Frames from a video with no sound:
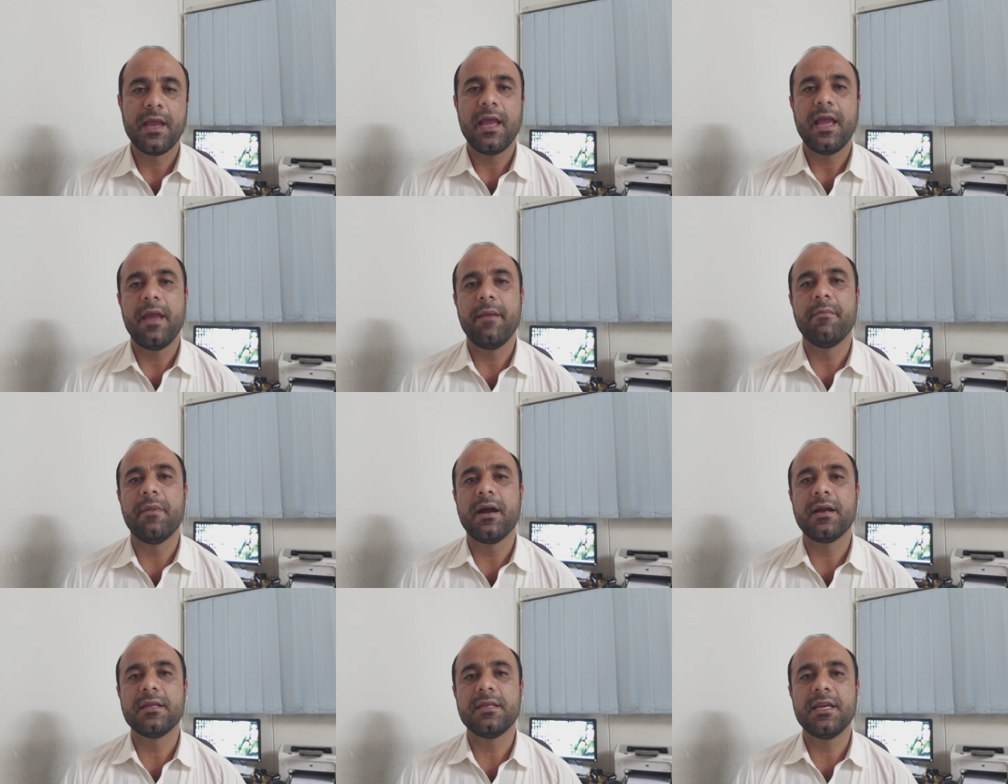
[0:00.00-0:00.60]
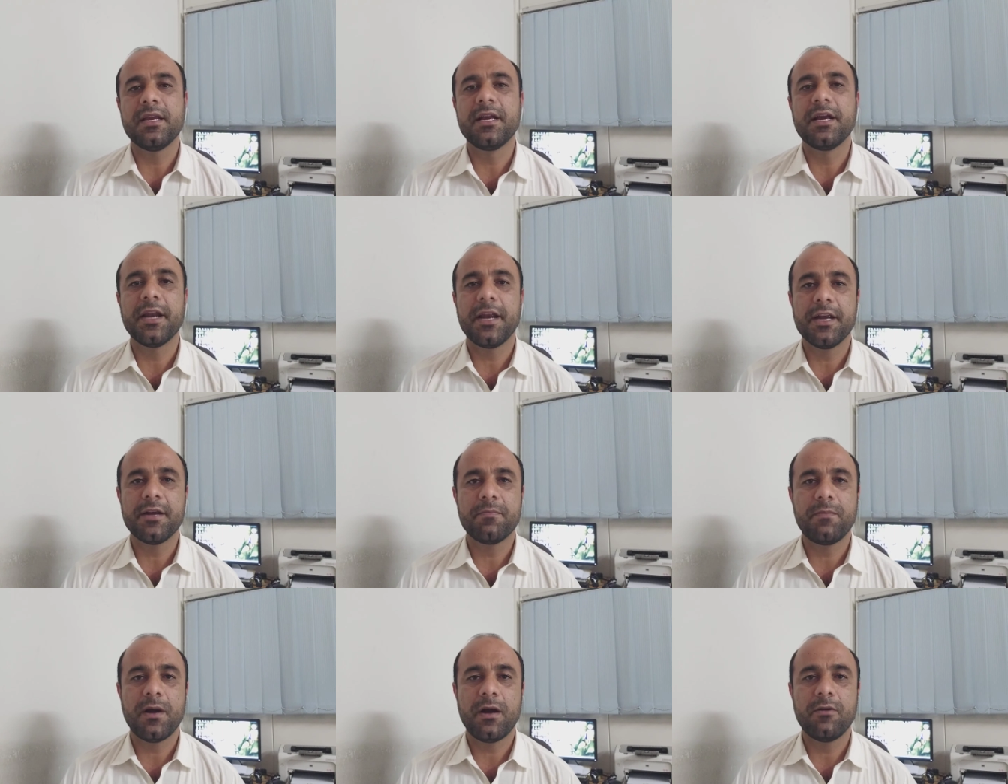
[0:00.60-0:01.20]
among the
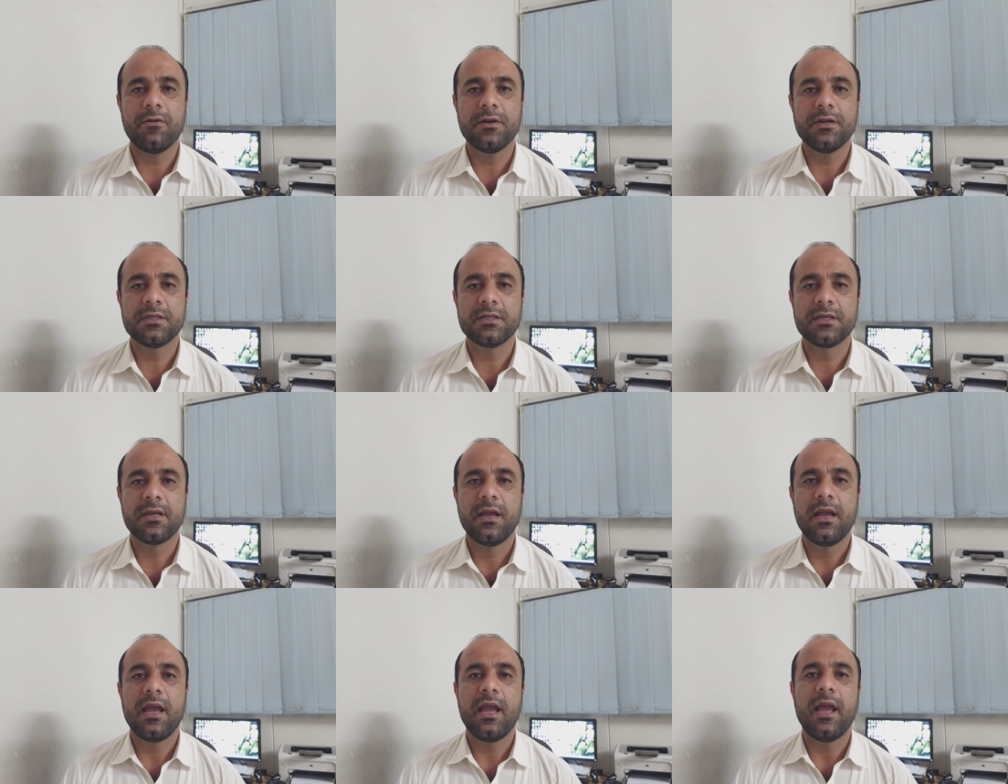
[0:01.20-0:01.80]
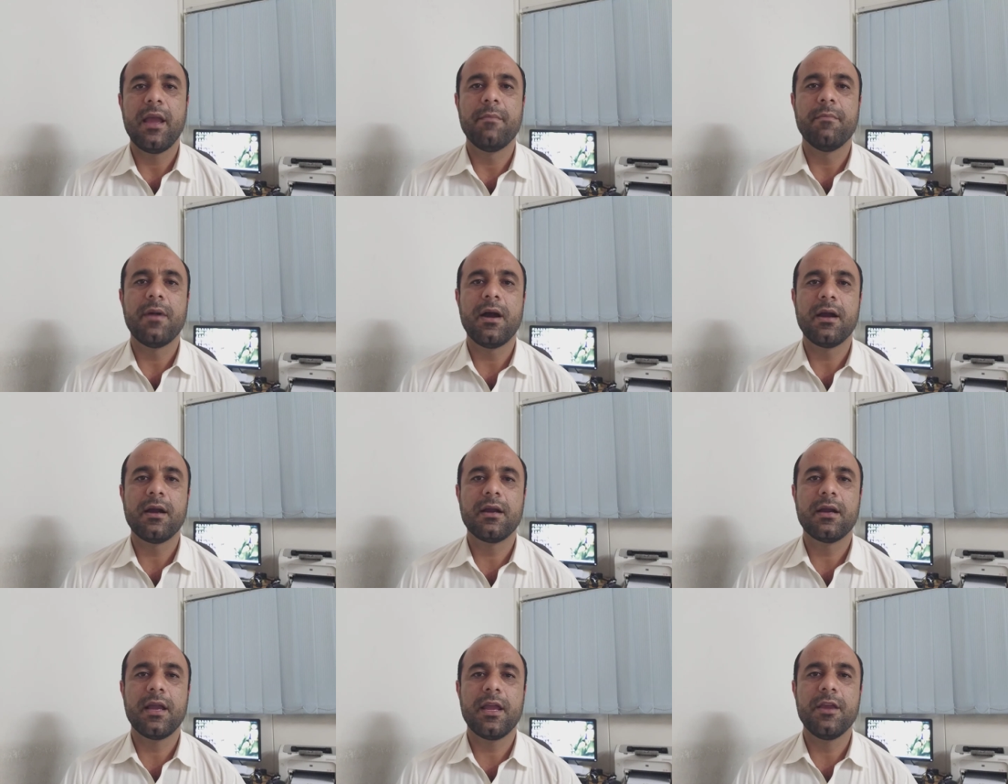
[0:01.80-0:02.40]
great powers,
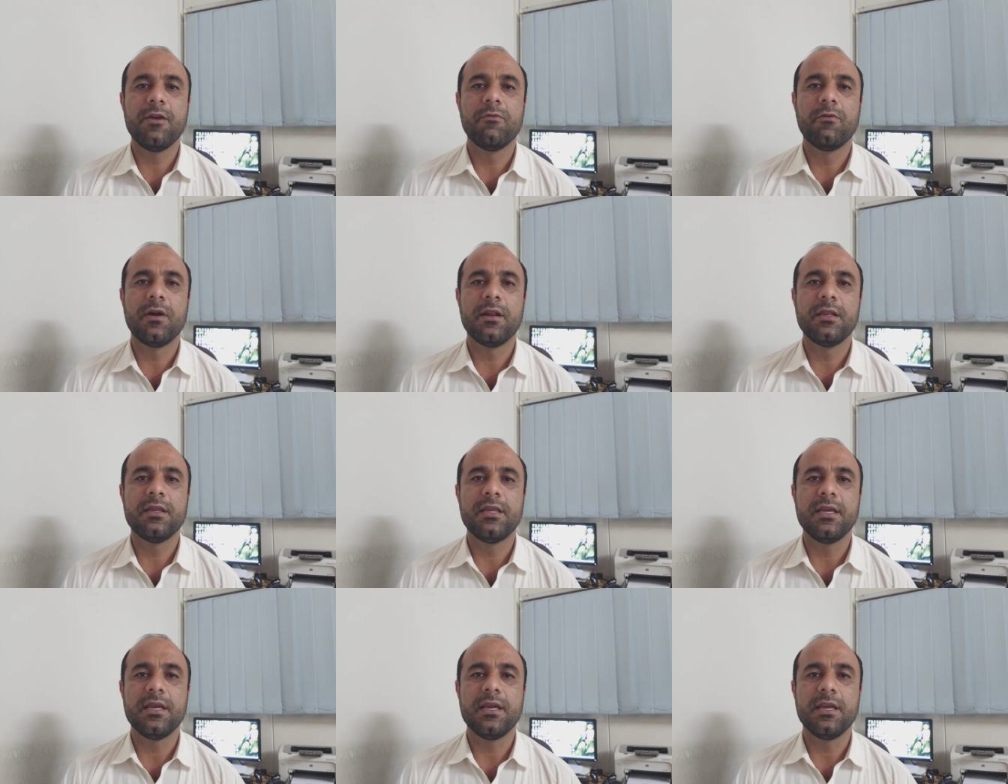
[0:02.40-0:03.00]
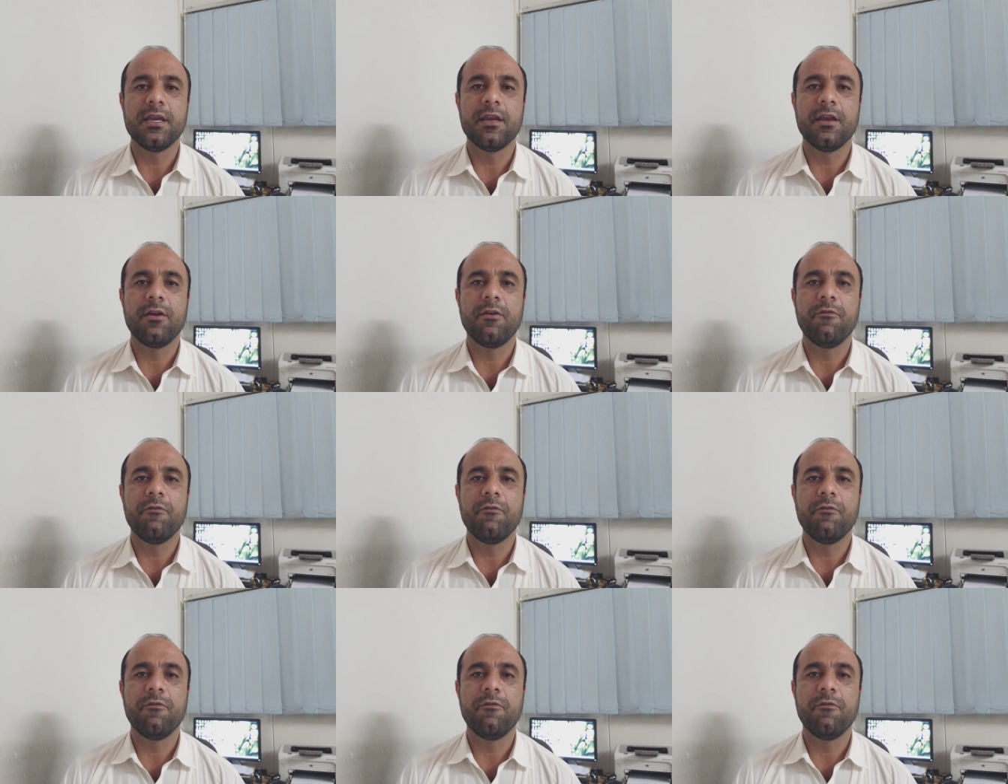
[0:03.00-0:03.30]
among even the